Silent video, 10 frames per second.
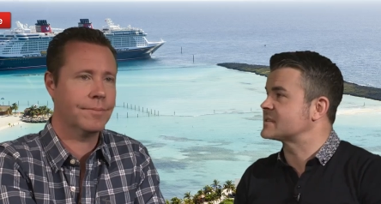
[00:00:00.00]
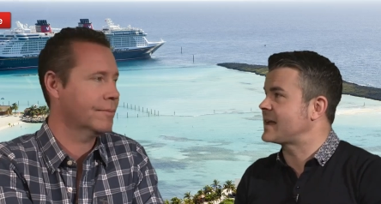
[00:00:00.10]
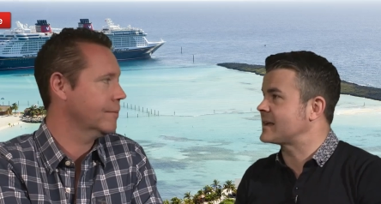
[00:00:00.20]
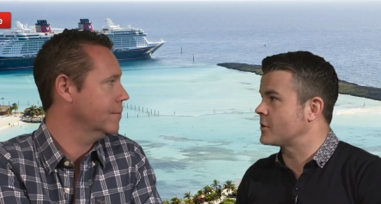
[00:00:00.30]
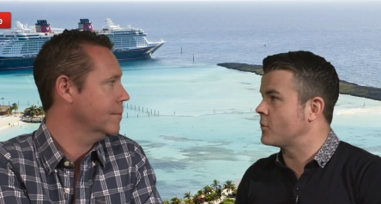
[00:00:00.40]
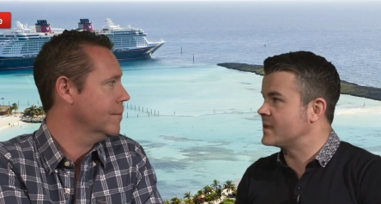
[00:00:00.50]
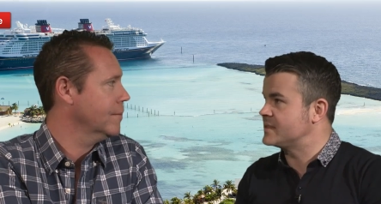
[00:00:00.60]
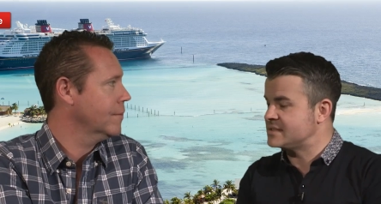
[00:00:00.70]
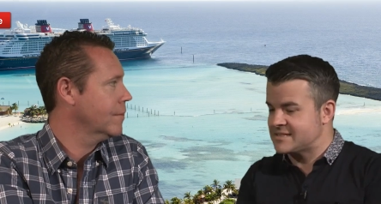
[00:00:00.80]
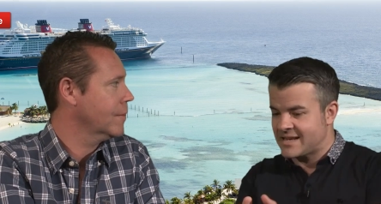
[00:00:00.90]
Speaker 1: as an adult in
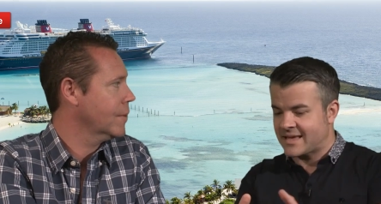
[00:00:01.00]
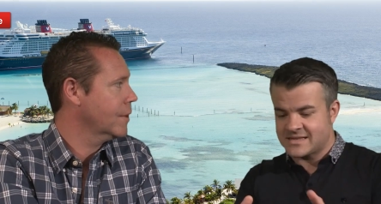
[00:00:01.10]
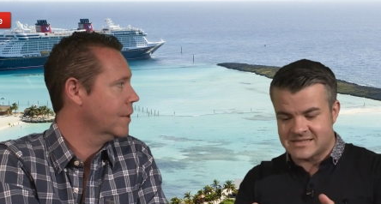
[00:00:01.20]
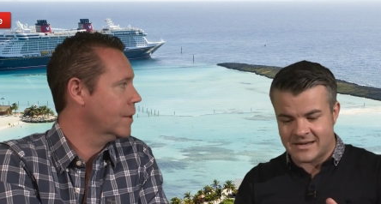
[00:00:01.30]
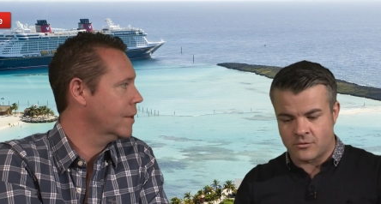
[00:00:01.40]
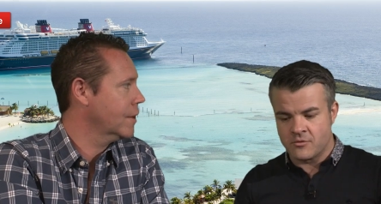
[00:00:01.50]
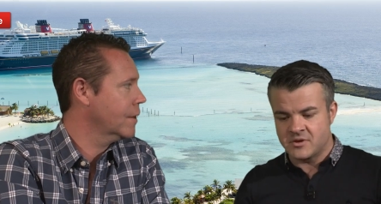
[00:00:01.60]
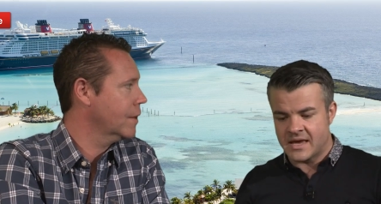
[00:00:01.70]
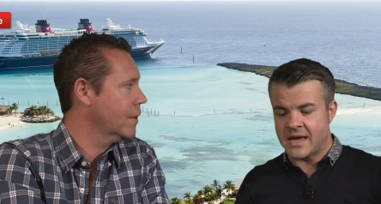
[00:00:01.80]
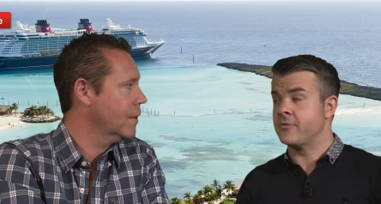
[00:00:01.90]
these dedicated adult
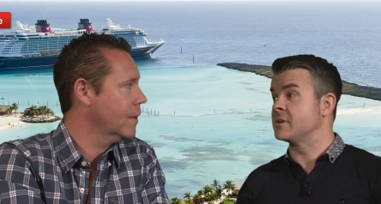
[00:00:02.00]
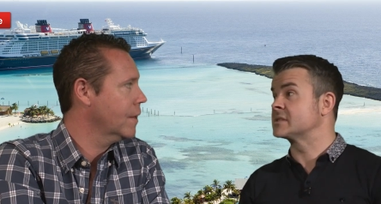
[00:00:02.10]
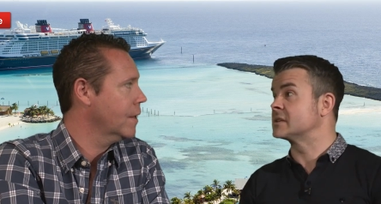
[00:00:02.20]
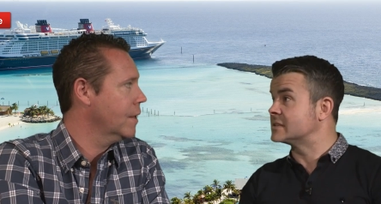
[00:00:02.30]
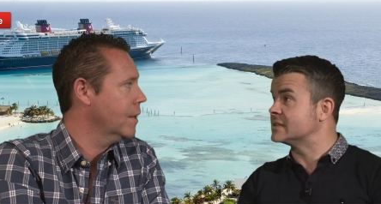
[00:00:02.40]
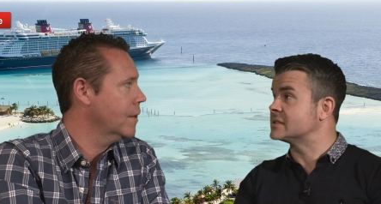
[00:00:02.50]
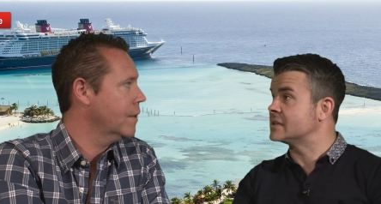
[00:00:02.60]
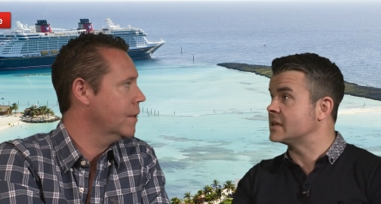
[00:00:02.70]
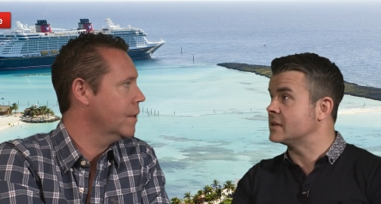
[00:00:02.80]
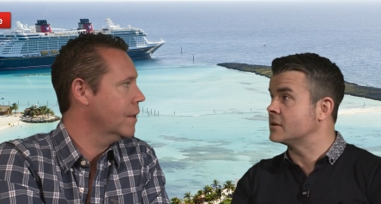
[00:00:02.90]
only areas that
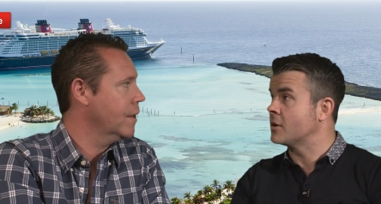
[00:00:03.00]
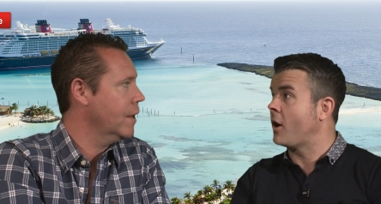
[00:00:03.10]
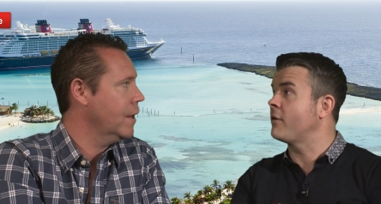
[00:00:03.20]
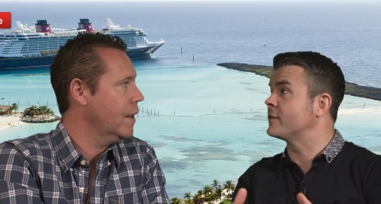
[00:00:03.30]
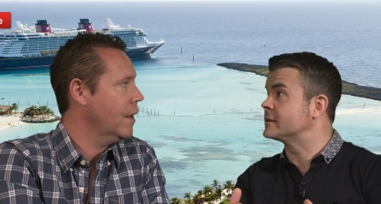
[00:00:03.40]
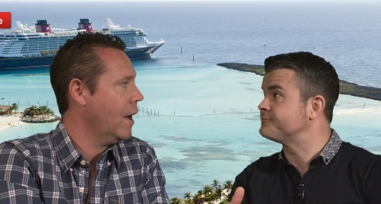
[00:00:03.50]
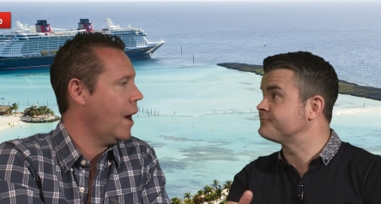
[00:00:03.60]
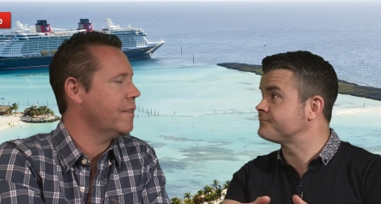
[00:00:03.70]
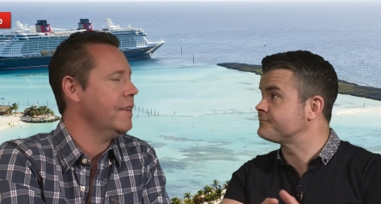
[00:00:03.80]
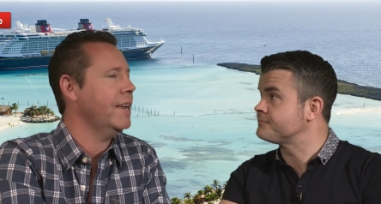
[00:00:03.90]
Disney offer.
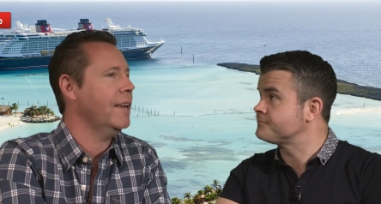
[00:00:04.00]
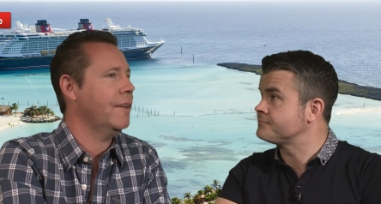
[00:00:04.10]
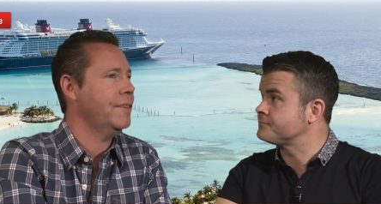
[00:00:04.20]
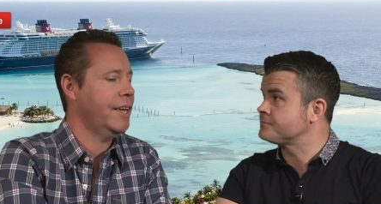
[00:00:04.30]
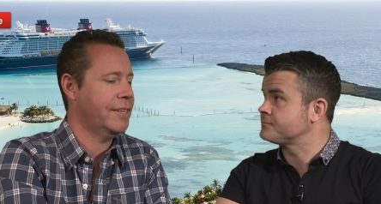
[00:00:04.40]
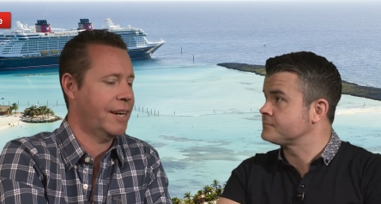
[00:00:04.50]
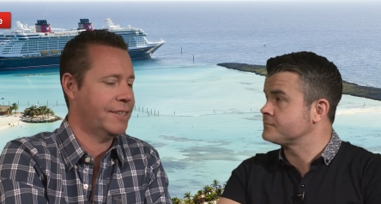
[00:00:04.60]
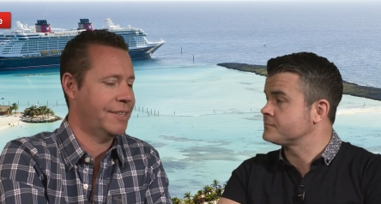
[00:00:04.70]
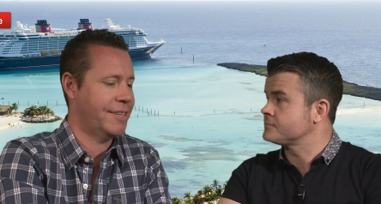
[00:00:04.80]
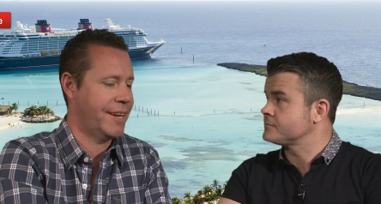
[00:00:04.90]
Speaker 2: I think it, I think it
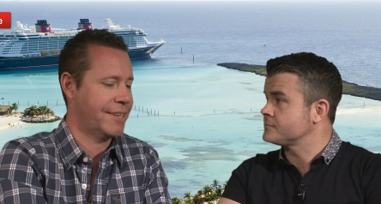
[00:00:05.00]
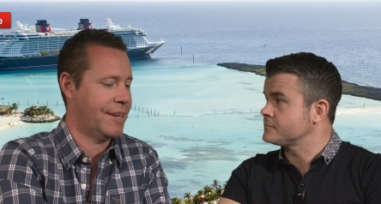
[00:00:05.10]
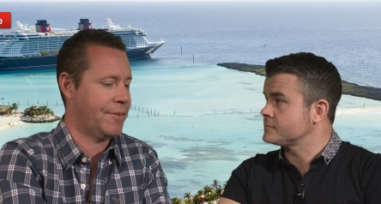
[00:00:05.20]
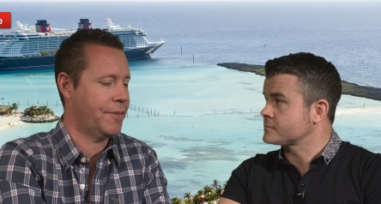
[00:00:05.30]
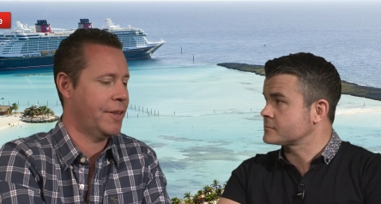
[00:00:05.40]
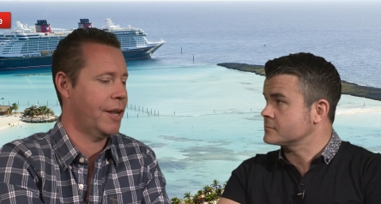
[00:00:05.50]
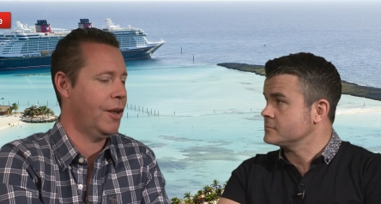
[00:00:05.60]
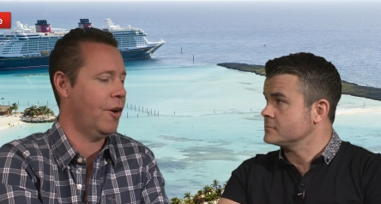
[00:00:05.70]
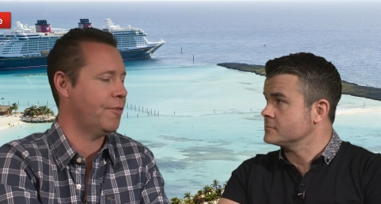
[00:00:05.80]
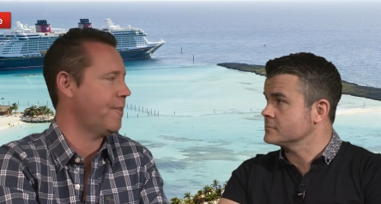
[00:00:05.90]
takes it to the next level. I think a
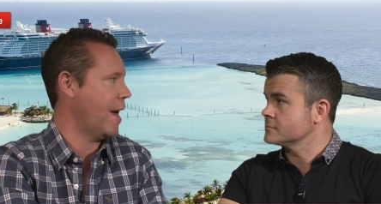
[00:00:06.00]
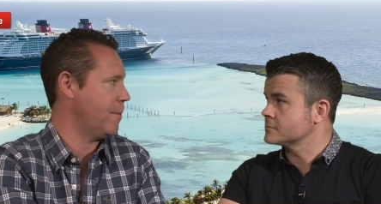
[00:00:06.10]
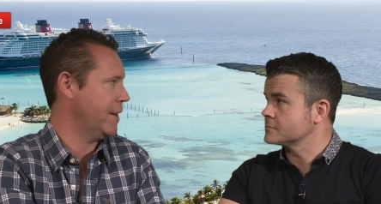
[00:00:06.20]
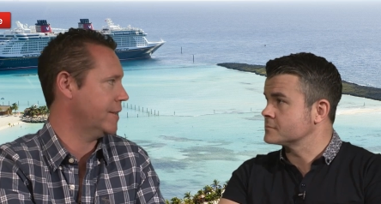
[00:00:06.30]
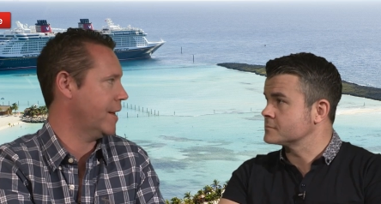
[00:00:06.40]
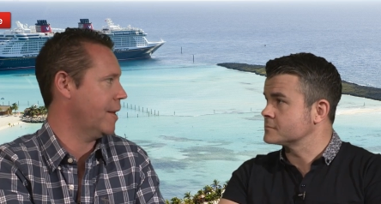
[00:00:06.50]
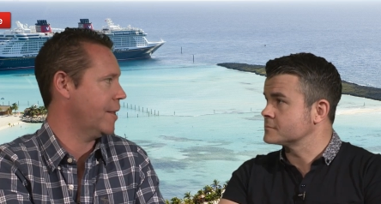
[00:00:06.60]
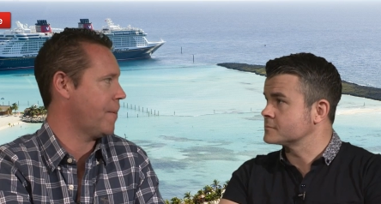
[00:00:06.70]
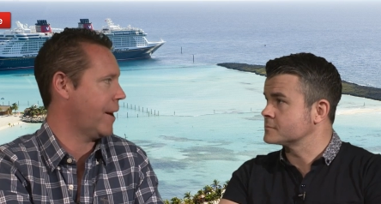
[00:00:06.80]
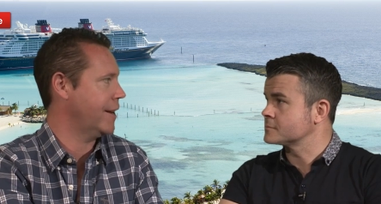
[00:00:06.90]
lot of families their
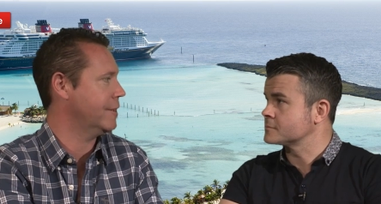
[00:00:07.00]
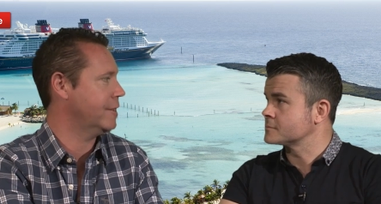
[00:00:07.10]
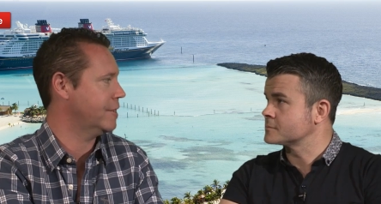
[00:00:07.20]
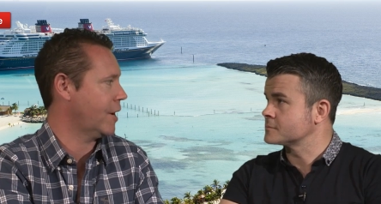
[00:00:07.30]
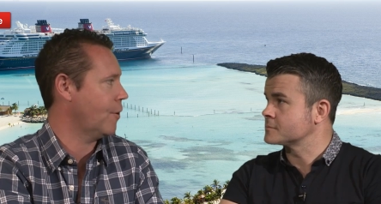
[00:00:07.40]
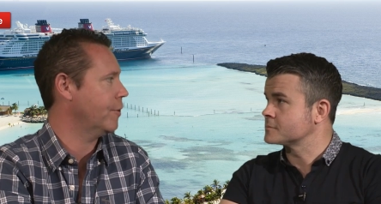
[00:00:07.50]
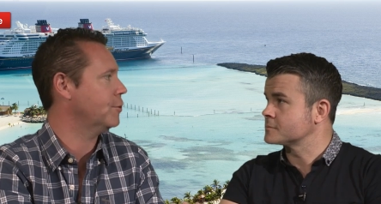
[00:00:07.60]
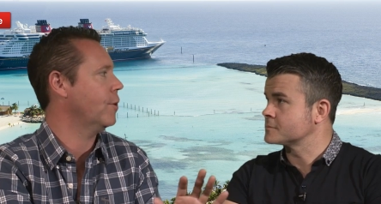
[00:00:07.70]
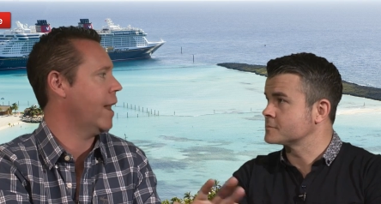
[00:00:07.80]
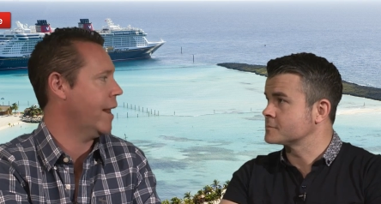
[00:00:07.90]
their bucket list is to go over
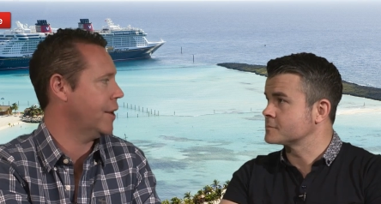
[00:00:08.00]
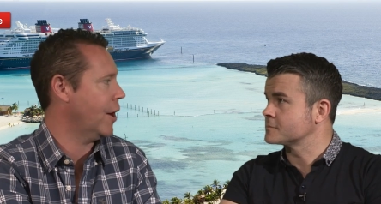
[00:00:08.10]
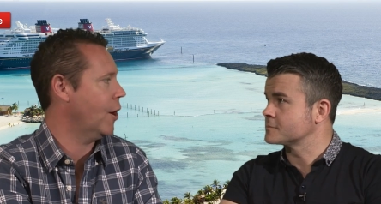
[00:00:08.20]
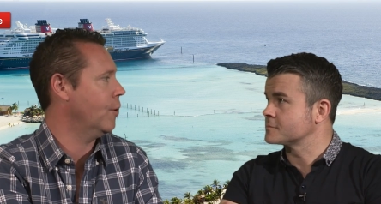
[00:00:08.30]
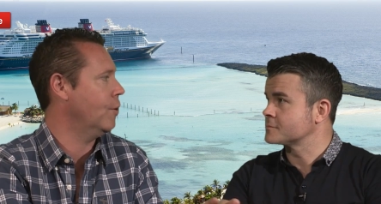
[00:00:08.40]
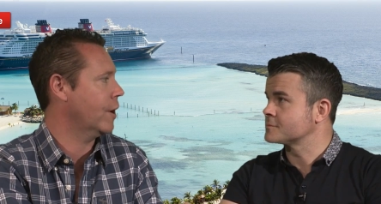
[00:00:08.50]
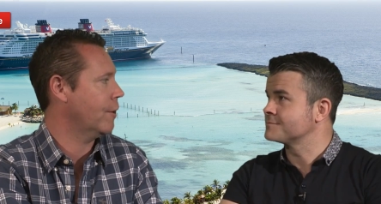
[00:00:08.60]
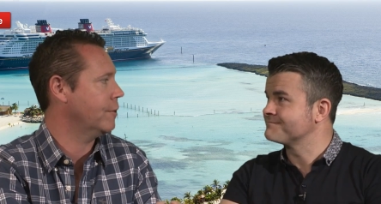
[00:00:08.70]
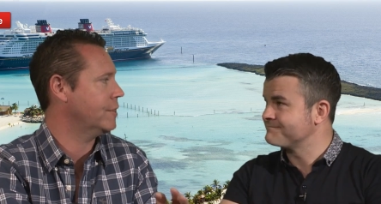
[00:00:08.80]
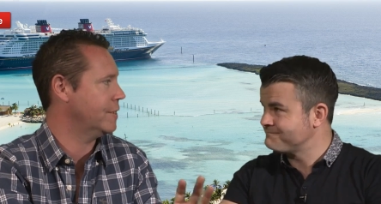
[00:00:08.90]
to Orlando or go
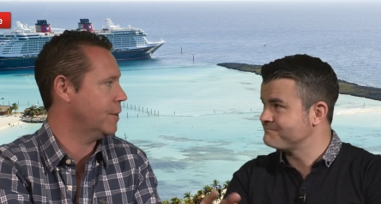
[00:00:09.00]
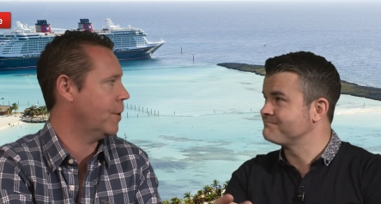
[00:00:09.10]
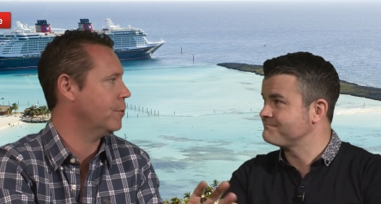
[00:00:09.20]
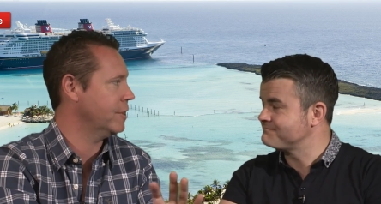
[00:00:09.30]
over to Disney World,